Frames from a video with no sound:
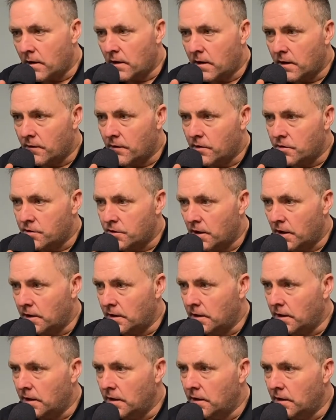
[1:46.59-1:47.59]
give it a shot,
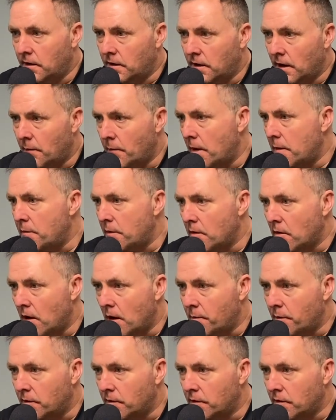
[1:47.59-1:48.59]
kid, that might be your
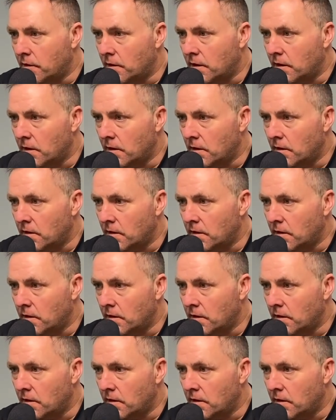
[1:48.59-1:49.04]
opportunity.